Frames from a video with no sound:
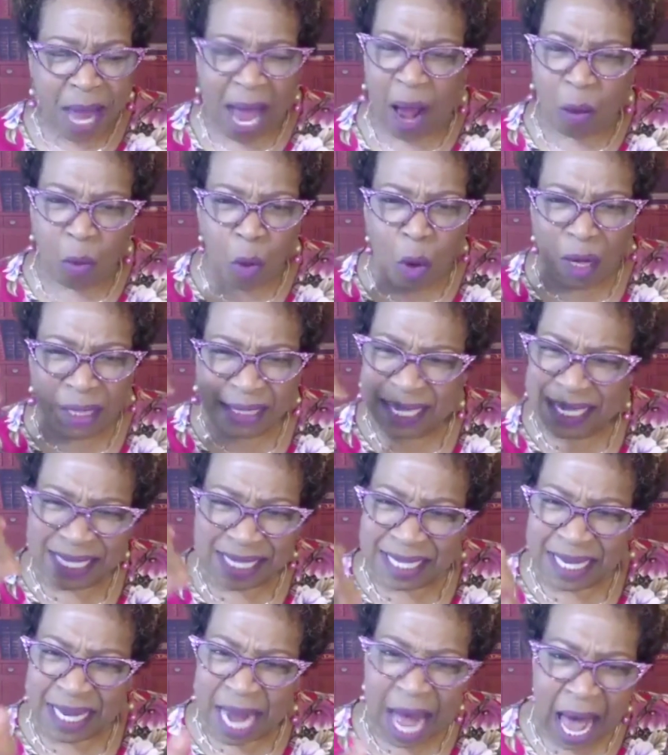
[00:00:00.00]
I want
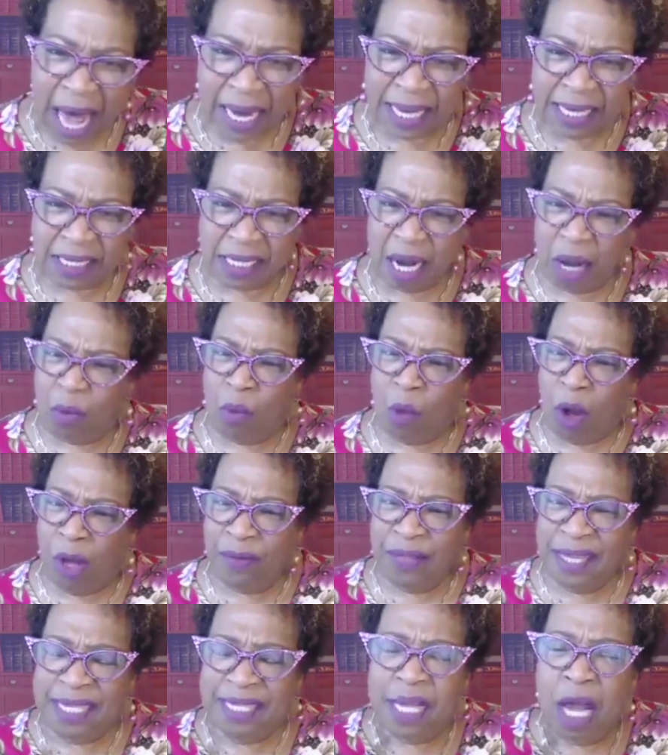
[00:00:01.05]
this knowledge. I
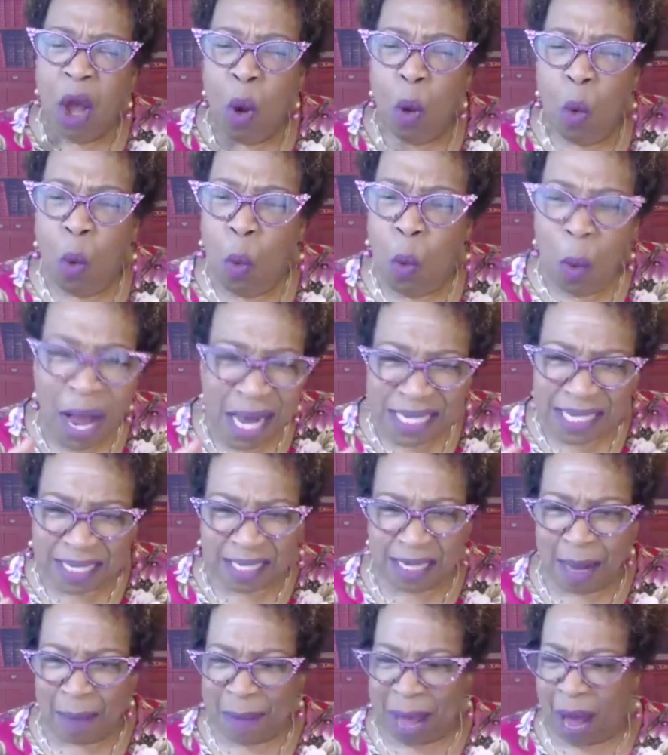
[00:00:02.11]
want this
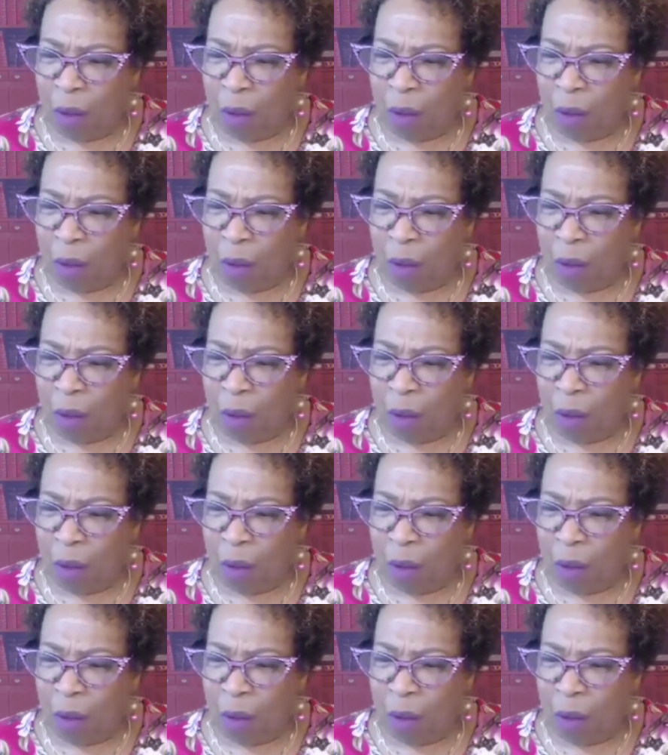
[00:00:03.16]
wisdom.